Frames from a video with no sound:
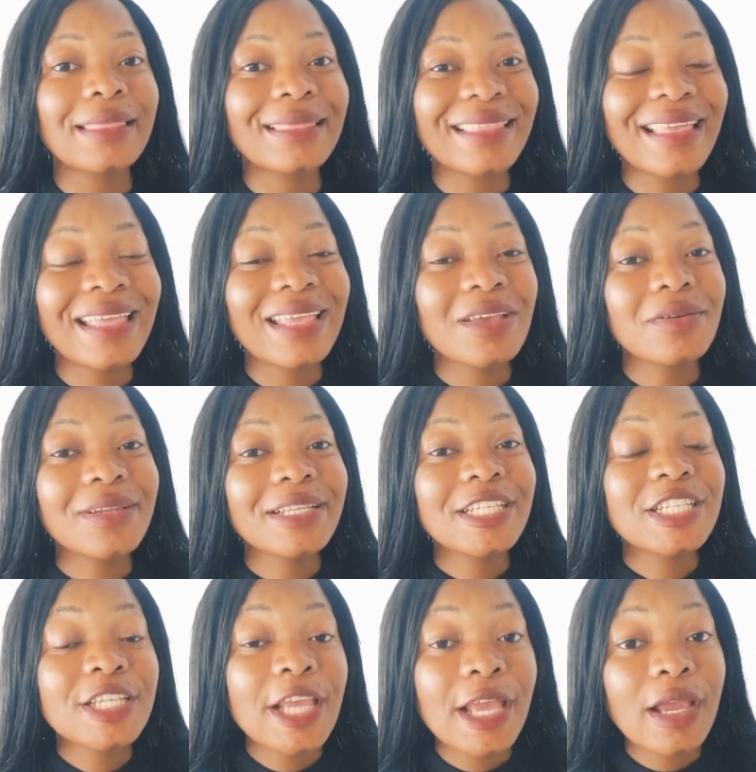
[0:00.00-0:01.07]
they're gonna
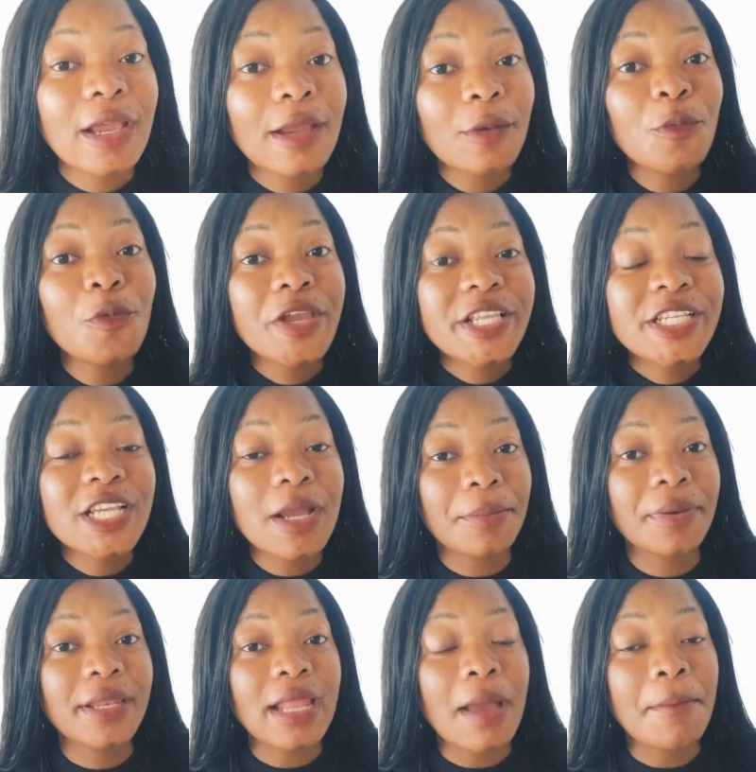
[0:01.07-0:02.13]
check which
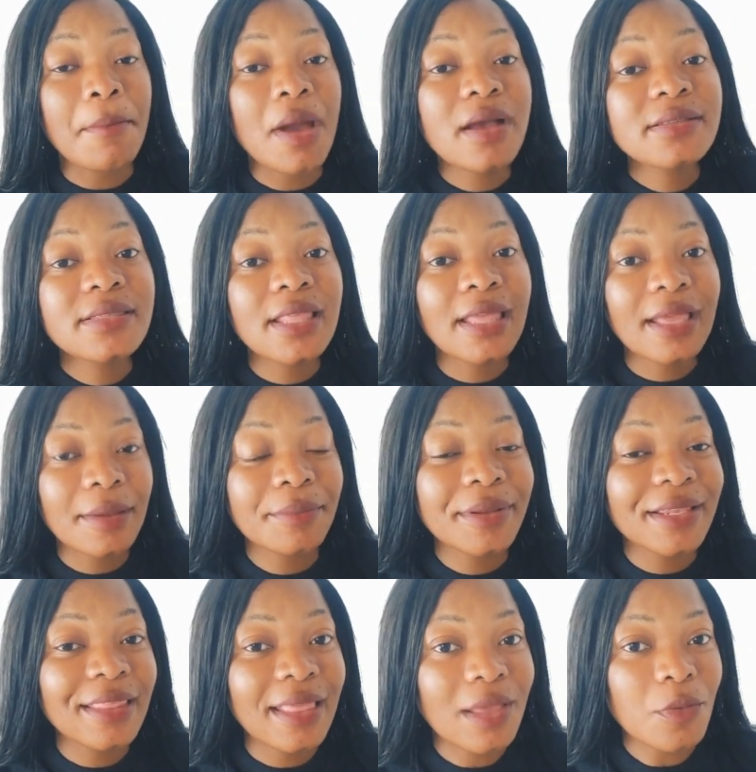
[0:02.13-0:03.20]
company amongst the company
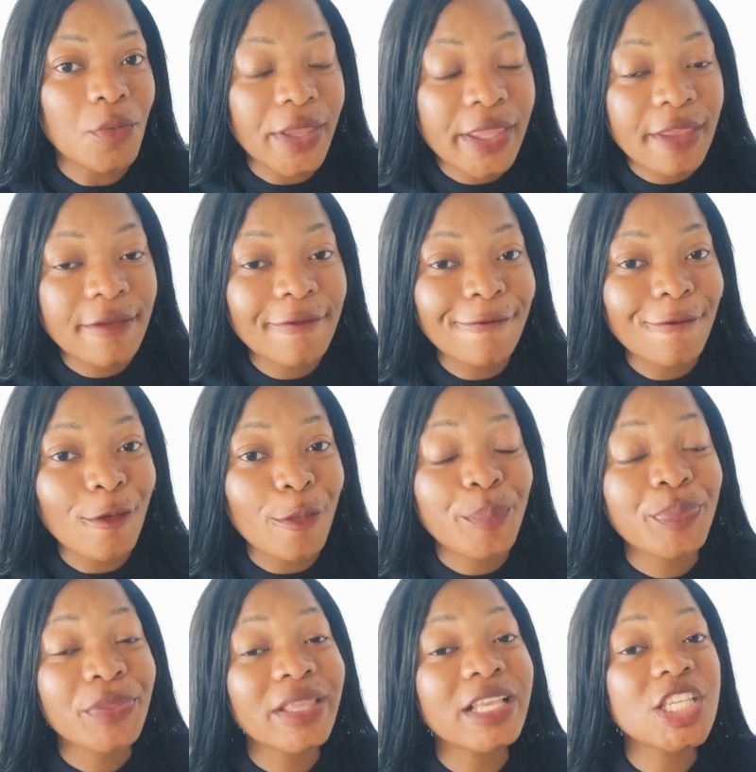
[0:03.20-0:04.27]
they are working for
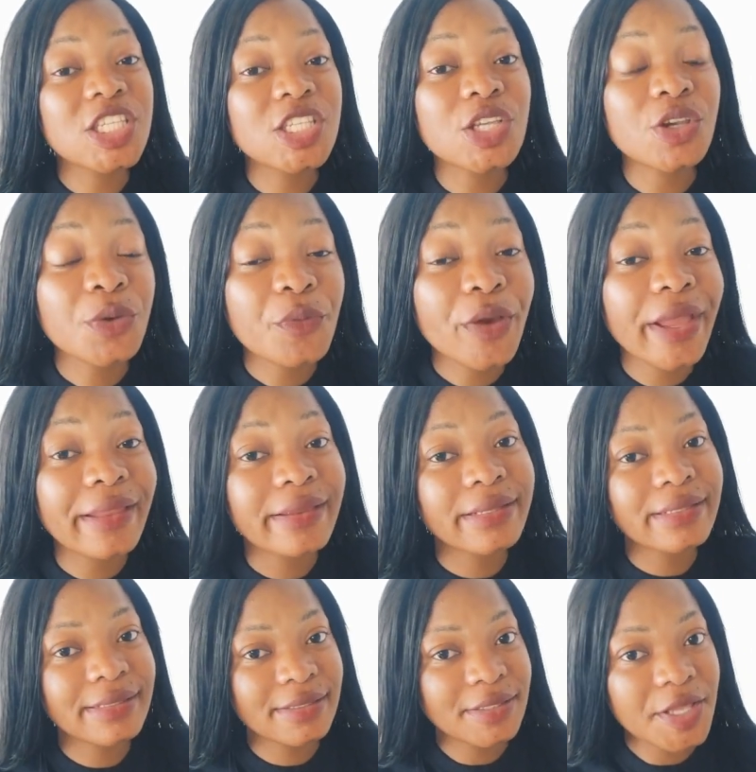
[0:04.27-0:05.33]
is requiring
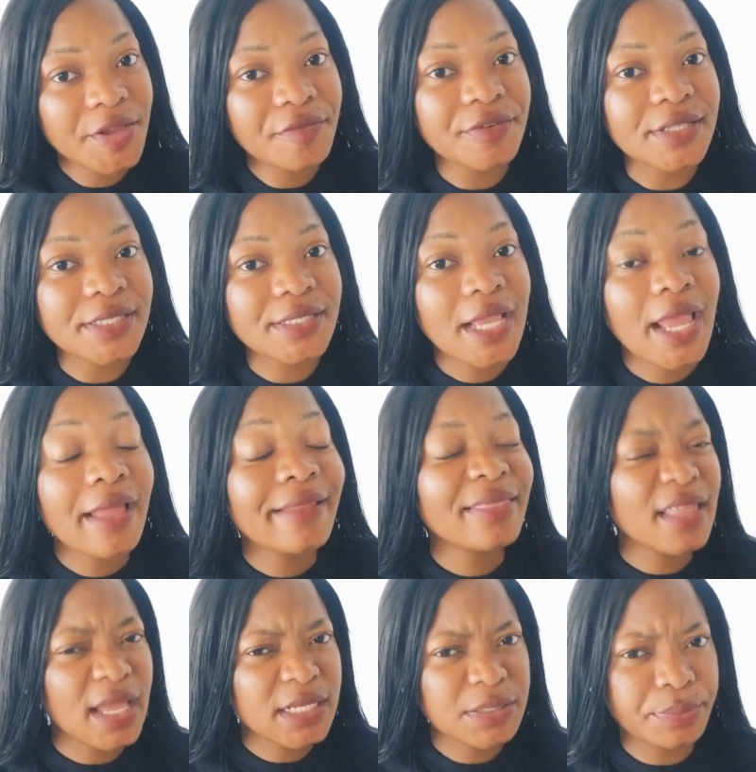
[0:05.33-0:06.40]
servers
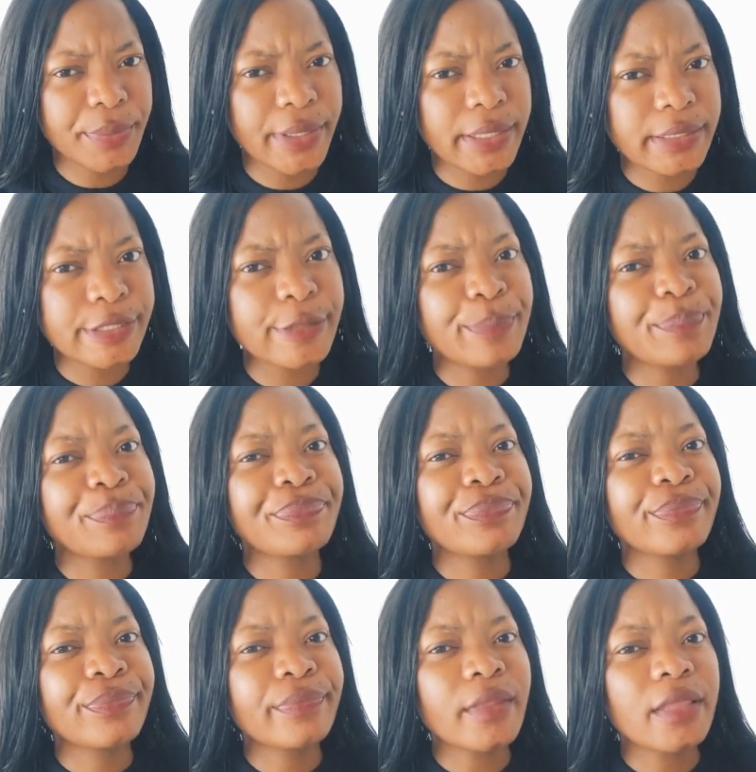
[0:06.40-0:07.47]
that means
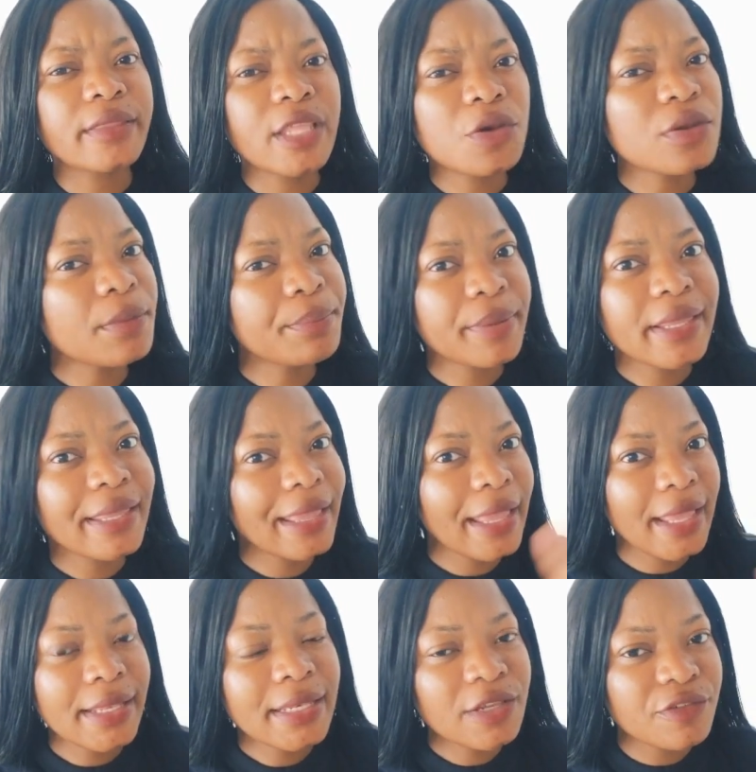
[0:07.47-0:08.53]
they're gonna pick
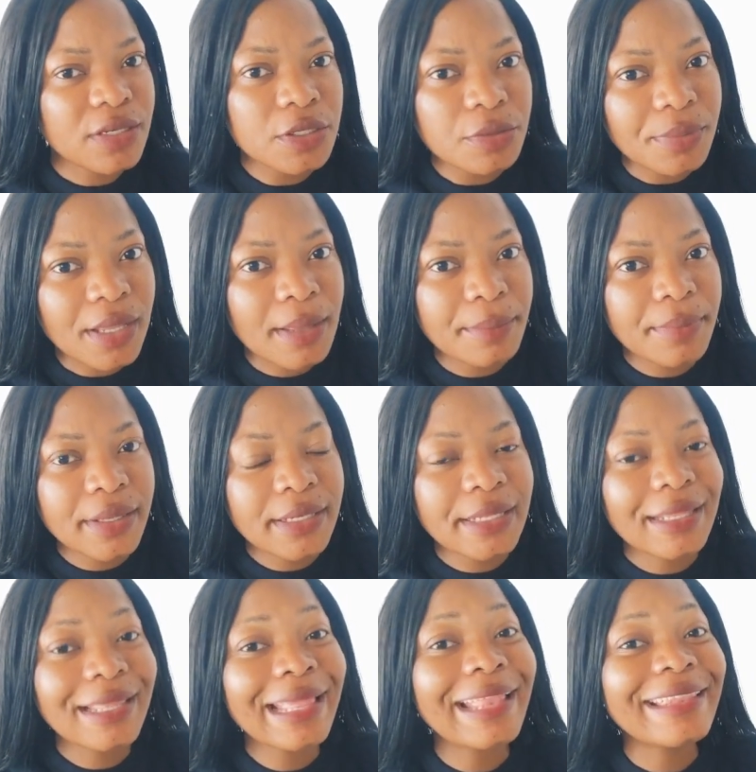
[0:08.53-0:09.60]
any random company
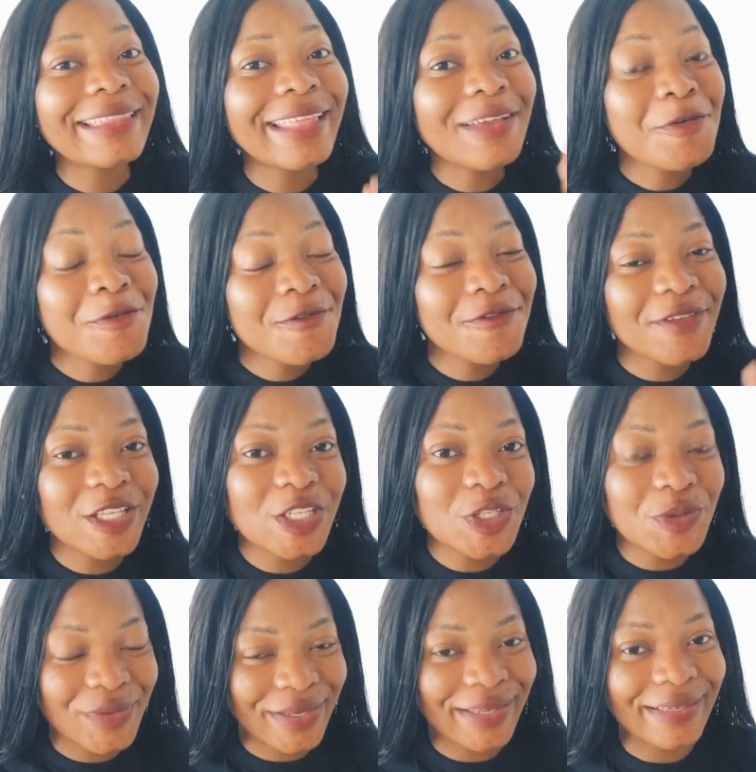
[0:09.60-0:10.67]
and they will fit
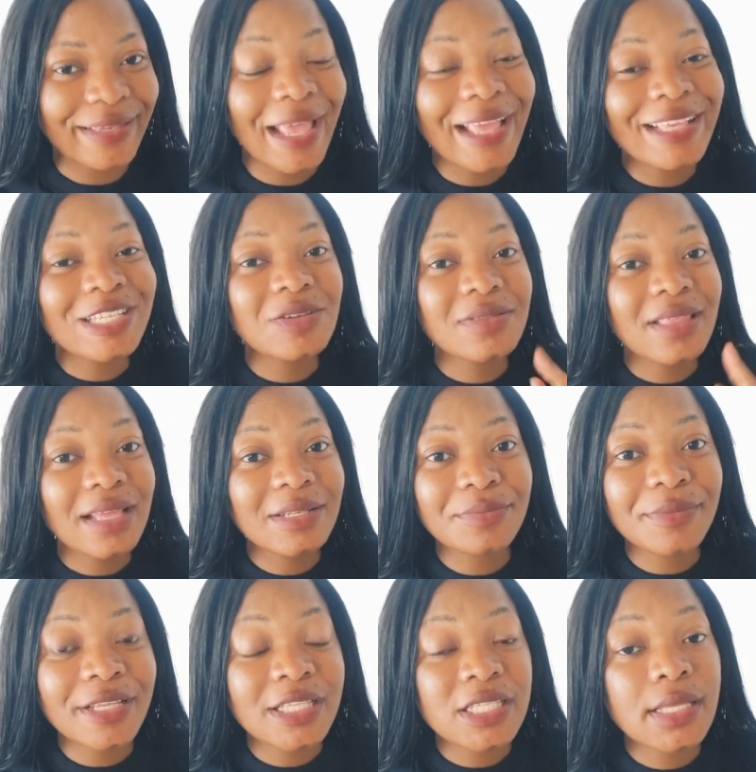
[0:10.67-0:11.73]
you in so that
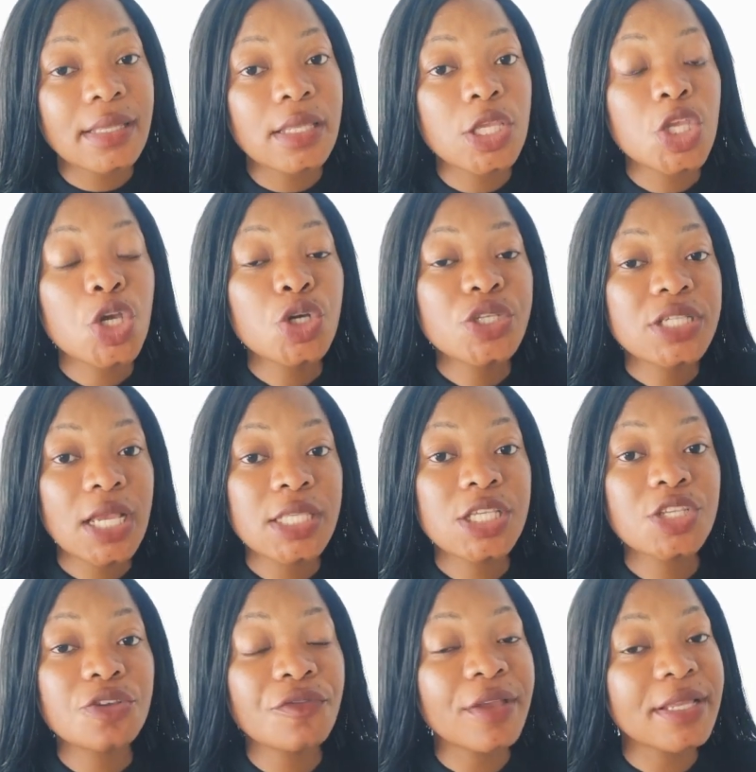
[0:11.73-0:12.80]
means your
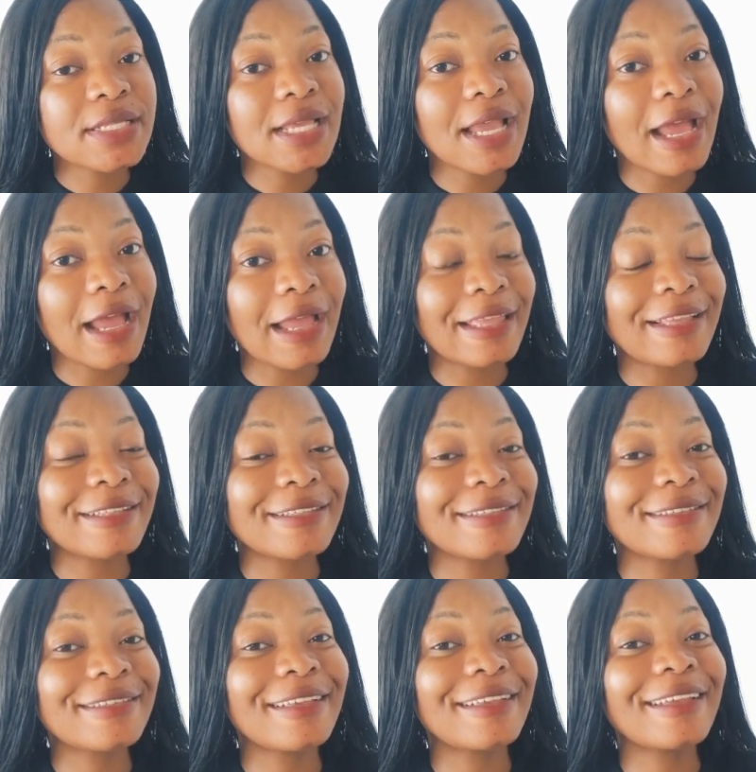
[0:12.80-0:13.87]
chances of getting
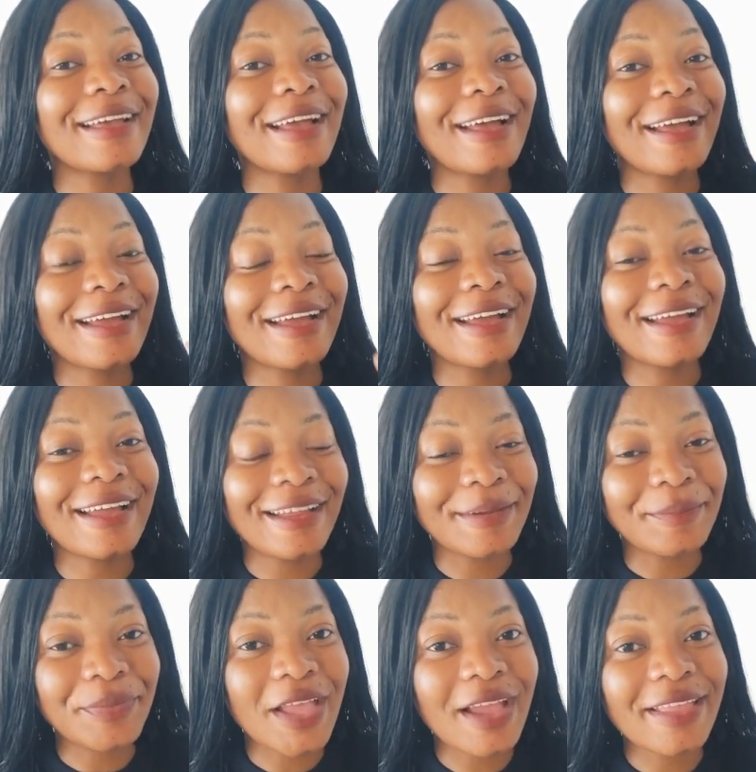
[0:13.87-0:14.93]
hires are uh,
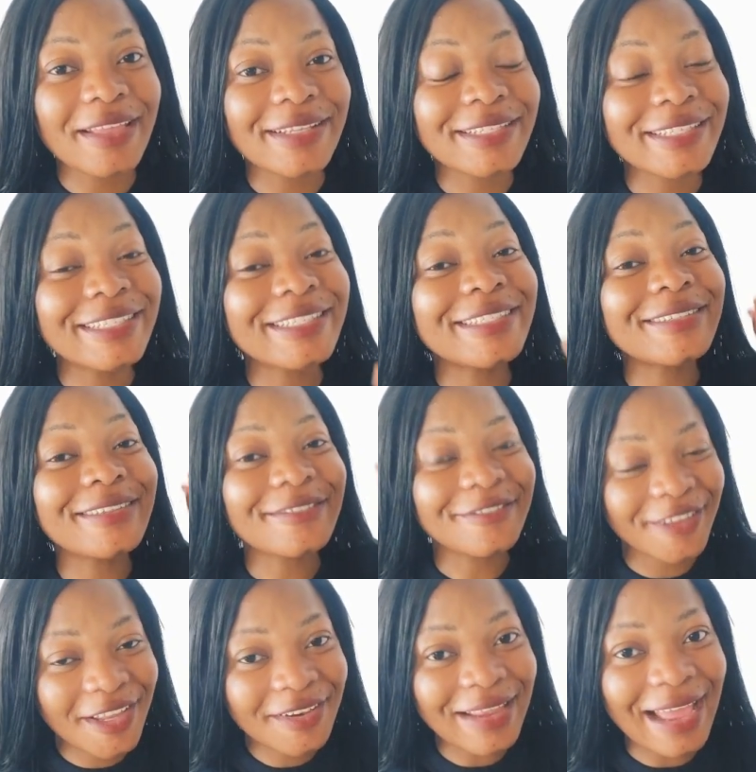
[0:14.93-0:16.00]
um, hired is
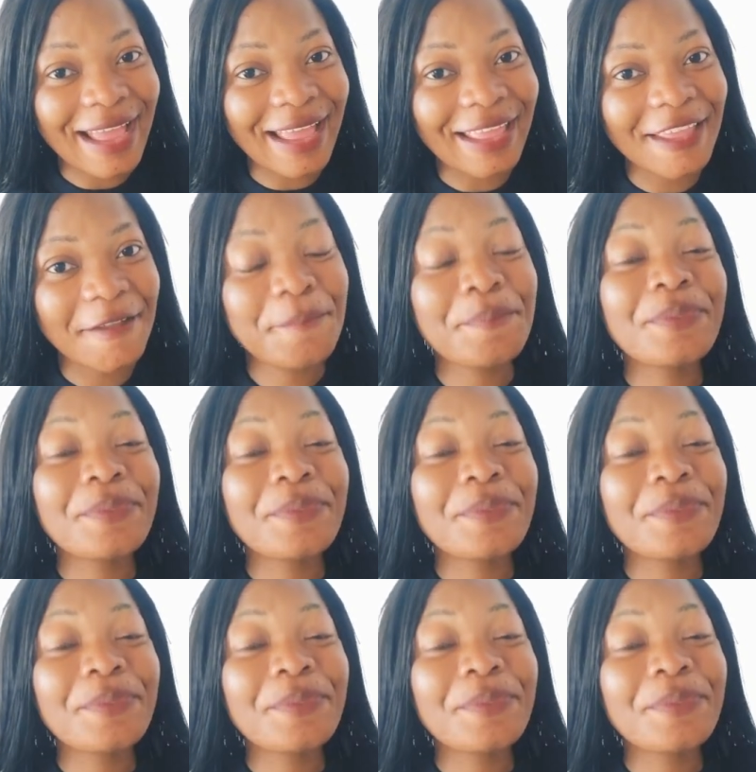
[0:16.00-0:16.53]
very high